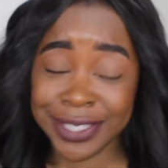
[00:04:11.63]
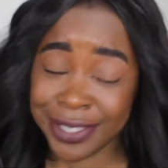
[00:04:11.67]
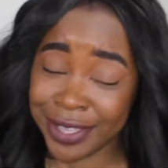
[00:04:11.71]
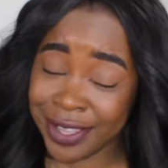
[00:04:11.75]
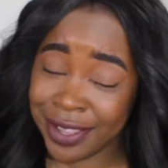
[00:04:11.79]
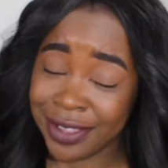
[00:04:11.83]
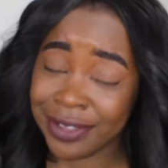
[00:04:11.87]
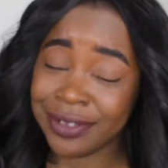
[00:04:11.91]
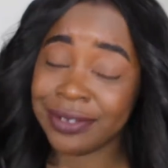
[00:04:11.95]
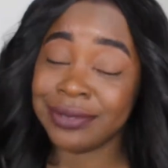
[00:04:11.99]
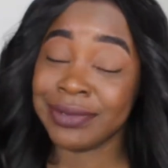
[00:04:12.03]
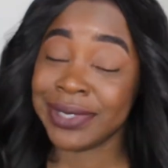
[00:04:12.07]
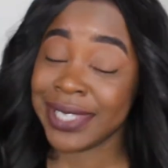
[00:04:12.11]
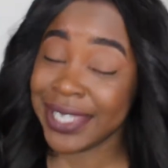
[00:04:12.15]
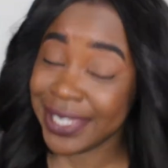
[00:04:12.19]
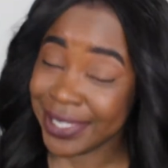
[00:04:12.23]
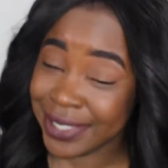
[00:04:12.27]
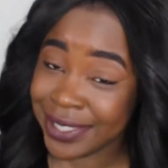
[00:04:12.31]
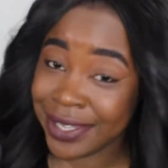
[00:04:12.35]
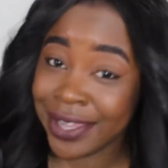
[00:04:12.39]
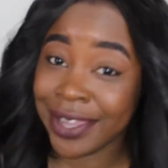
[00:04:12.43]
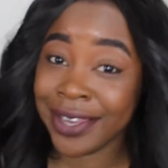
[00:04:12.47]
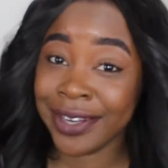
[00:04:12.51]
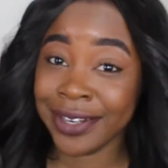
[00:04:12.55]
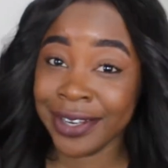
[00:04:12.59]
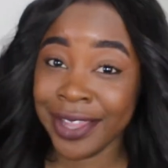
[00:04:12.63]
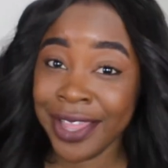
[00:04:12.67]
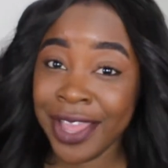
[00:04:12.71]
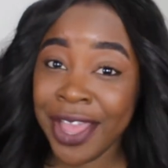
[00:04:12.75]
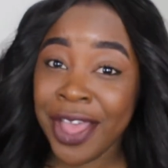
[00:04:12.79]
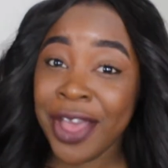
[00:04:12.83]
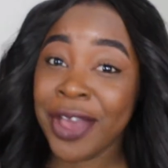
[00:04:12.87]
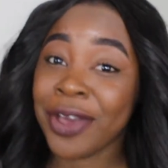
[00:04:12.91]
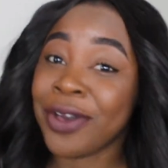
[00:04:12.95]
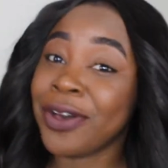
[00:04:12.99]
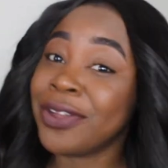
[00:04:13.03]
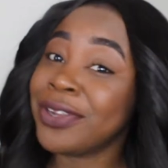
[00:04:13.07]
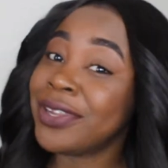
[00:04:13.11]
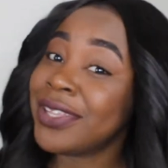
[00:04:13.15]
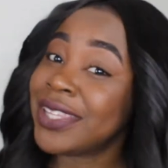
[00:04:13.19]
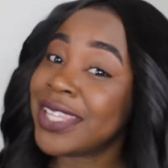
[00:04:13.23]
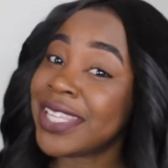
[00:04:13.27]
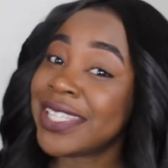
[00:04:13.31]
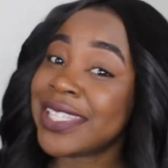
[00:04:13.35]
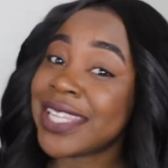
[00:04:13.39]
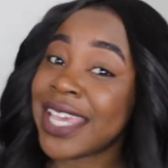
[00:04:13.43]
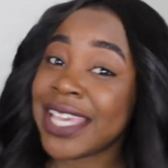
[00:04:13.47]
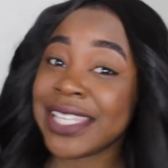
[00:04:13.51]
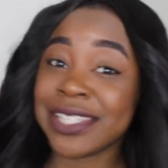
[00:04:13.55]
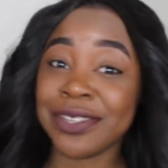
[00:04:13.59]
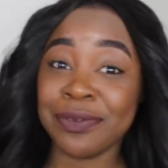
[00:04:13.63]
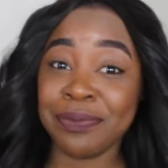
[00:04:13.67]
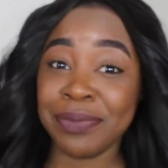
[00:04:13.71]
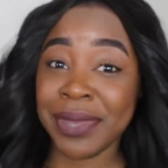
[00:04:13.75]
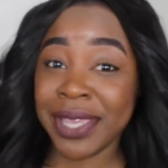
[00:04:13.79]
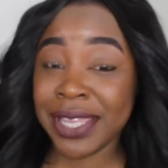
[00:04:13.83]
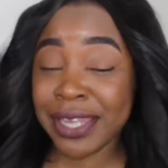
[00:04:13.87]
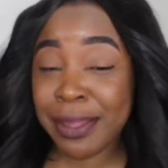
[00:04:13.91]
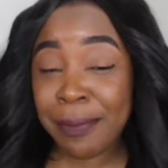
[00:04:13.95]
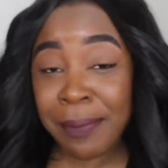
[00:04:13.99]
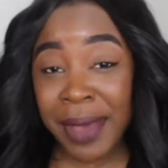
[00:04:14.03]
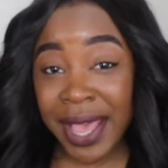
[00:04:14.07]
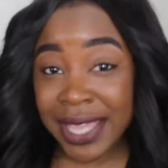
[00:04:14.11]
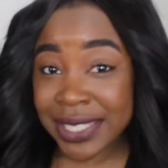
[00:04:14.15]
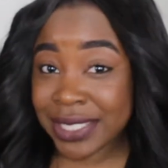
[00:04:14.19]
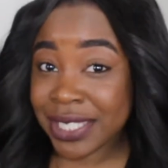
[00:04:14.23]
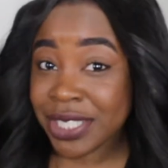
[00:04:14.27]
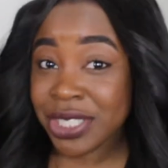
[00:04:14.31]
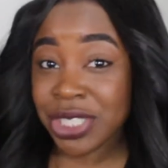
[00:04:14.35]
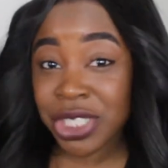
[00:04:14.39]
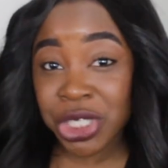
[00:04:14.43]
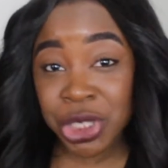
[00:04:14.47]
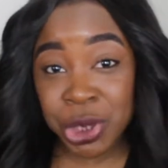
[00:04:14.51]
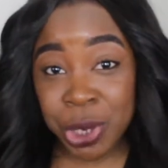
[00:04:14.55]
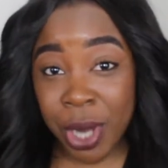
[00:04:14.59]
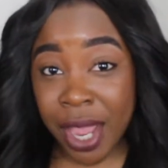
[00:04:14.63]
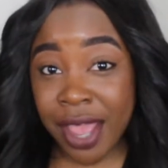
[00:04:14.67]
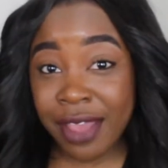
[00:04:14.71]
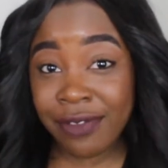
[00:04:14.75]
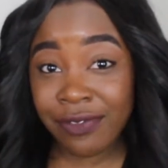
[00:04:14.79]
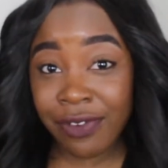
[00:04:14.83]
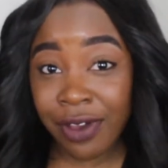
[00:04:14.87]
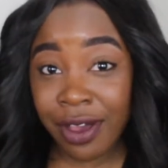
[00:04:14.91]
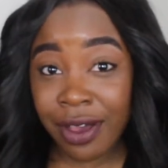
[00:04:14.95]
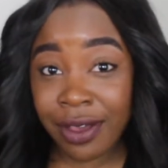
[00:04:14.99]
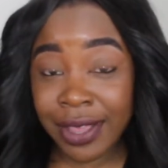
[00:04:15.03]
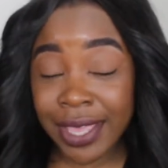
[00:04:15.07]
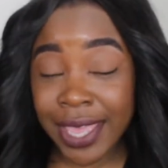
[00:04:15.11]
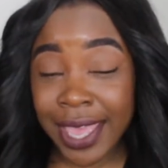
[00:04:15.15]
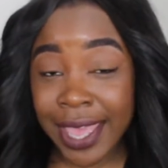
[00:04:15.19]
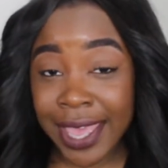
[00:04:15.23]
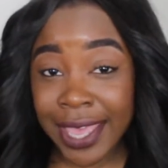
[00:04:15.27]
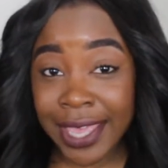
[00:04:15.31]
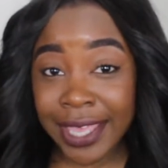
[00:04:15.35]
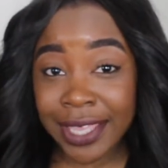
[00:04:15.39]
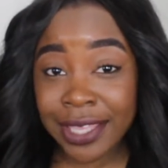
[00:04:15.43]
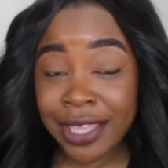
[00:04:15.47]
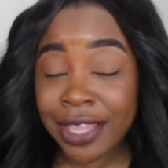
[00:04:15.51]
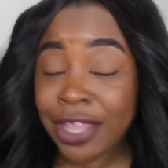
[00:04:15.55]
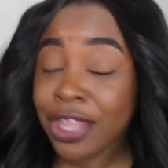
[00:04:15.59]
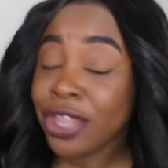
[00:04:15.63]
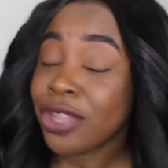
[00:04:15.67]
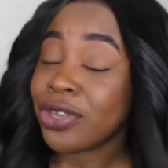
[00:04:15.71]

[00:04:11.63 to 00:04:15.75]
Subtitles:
Yeah, listen, gone are the days of being a passenger driver, okay?